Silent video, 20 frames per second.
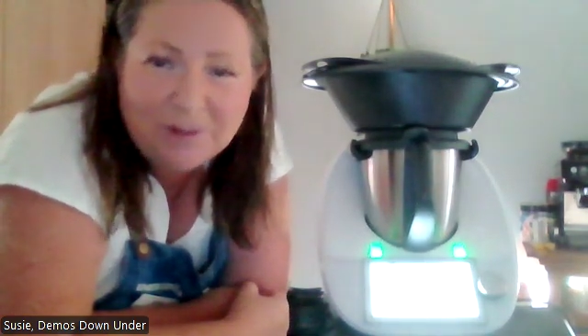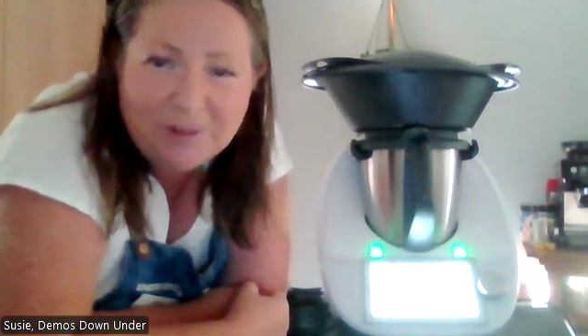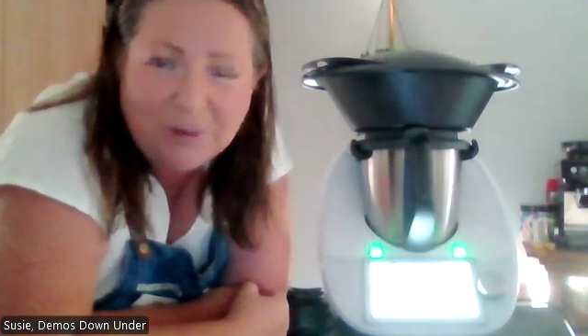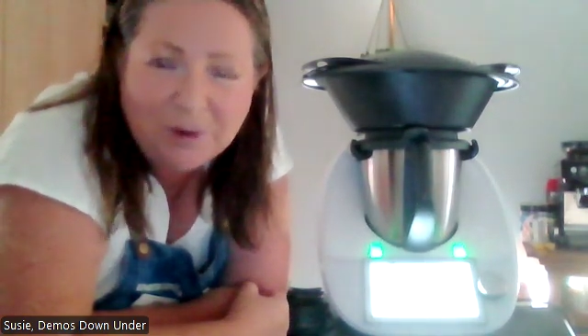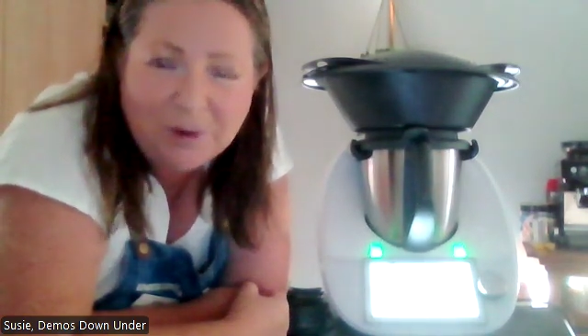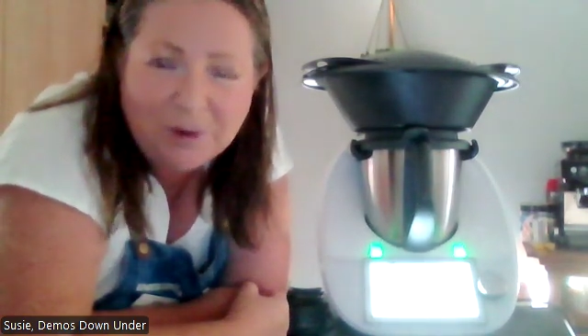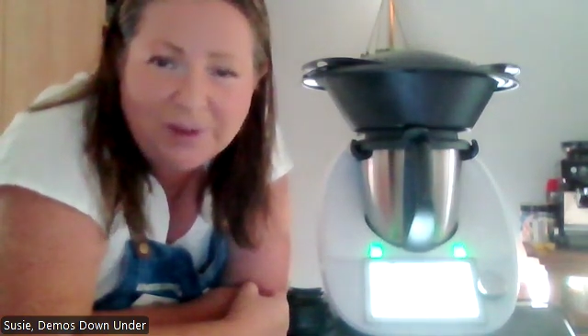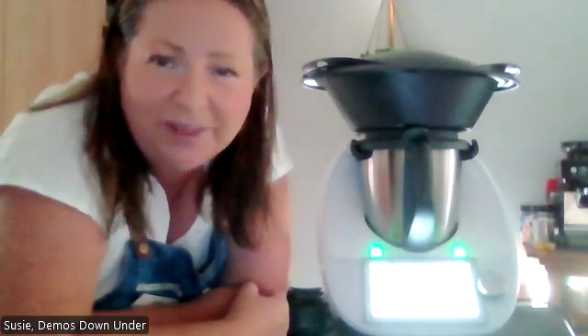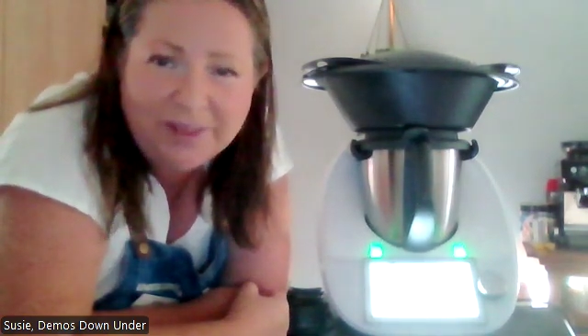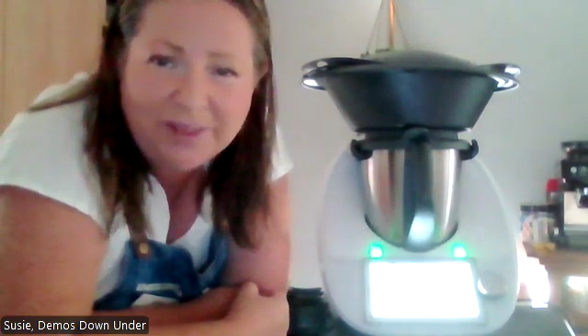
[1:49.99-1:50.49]

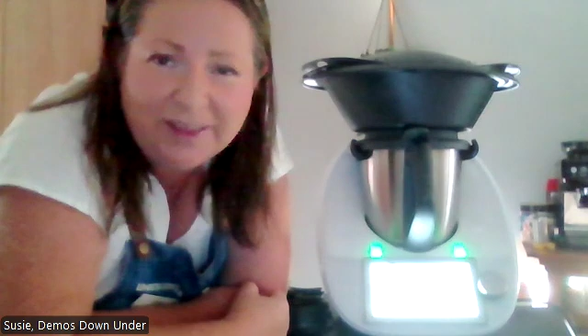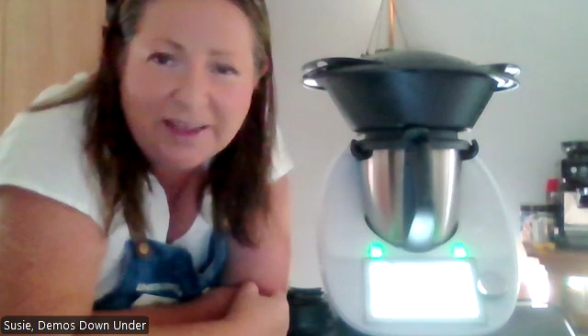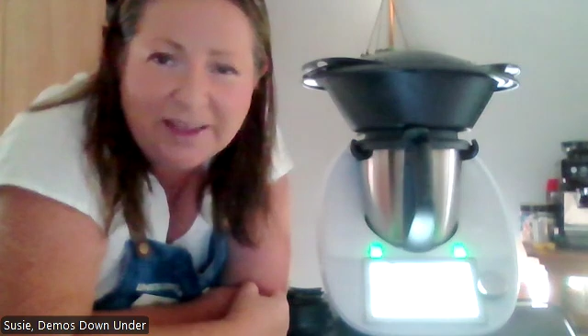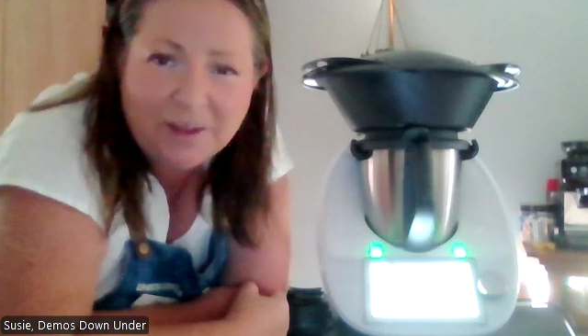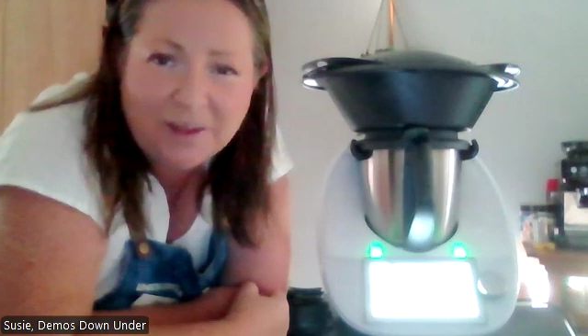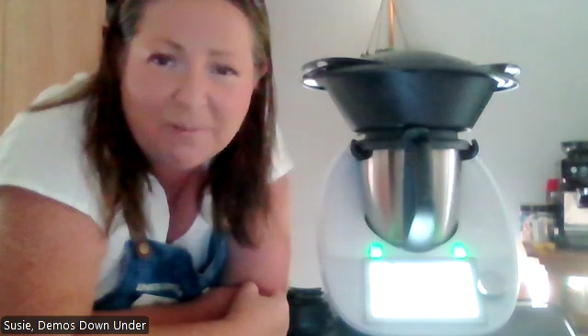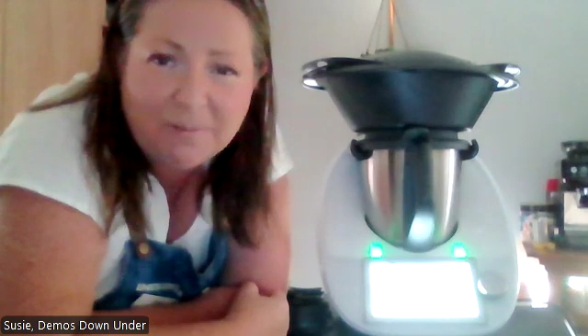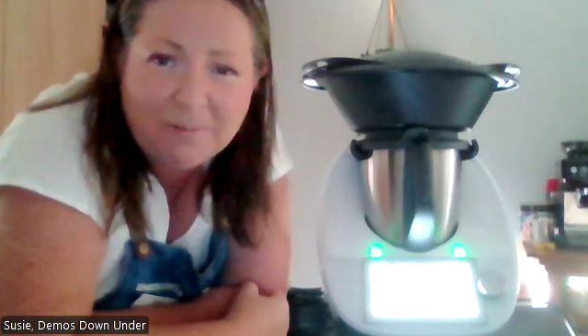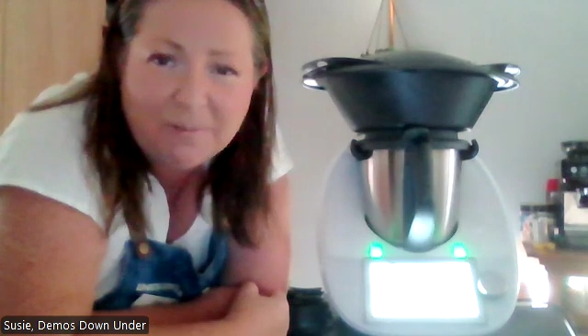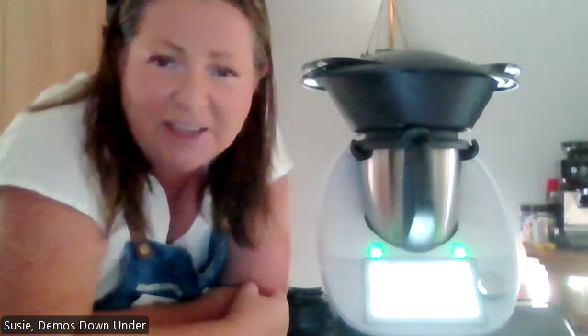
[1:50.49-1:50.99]
important that
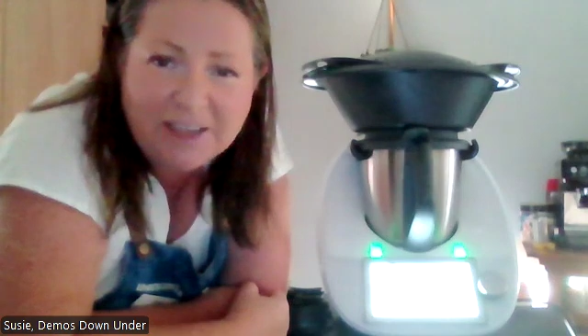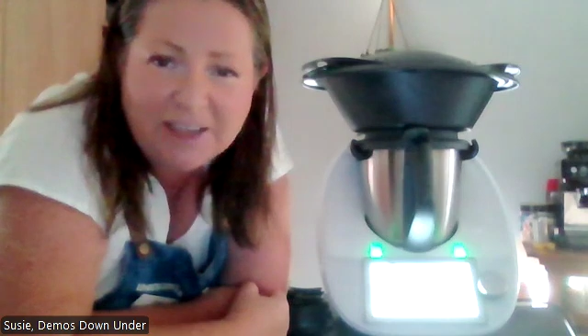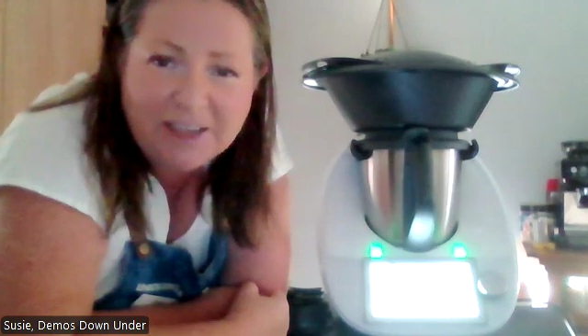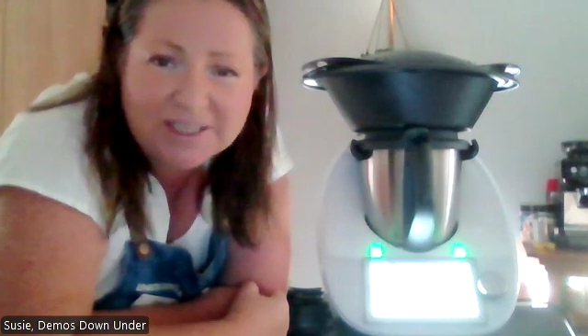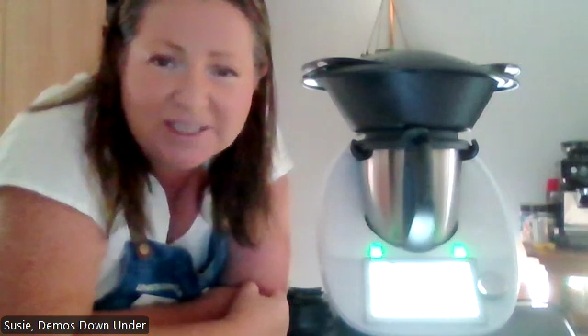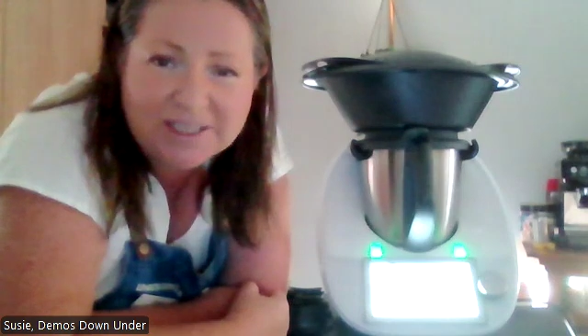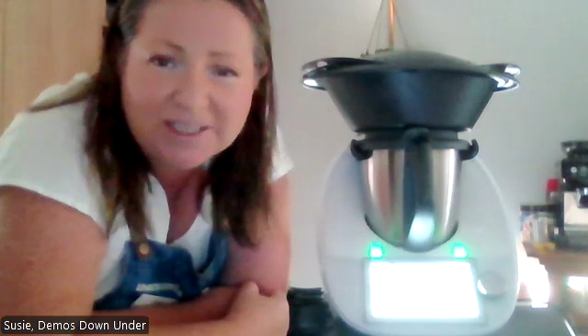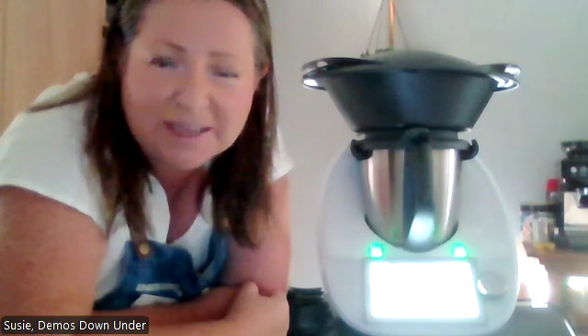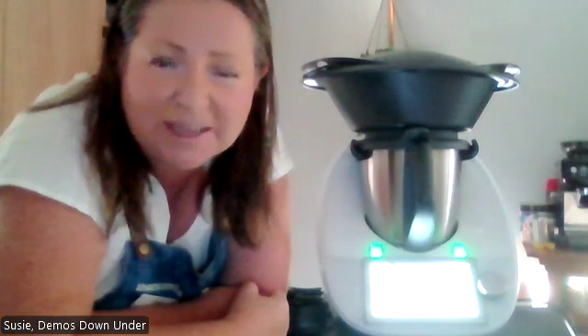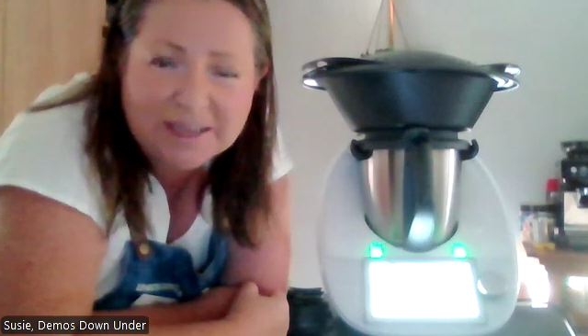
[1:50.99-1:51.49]
you
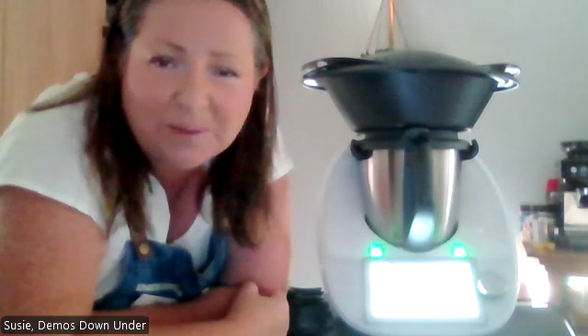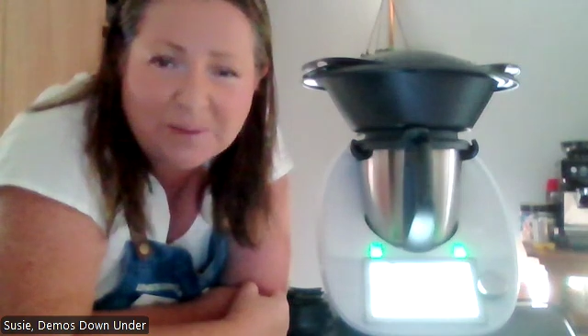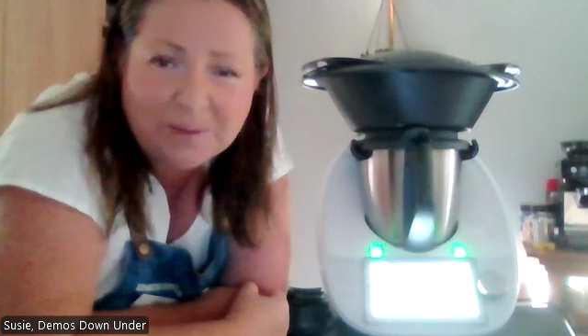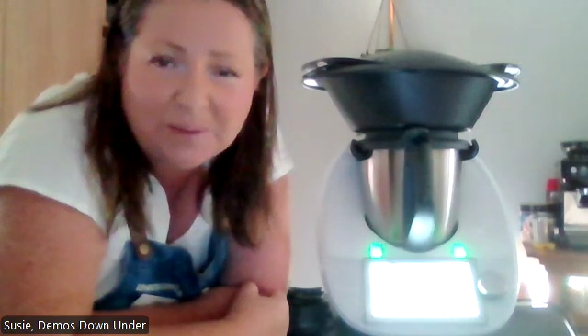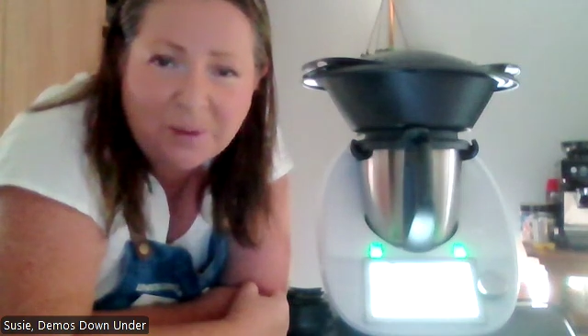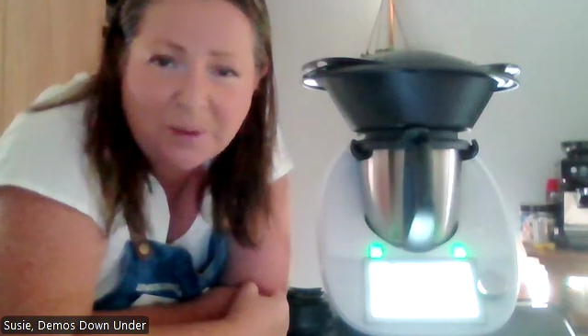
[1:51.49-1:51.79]
match this up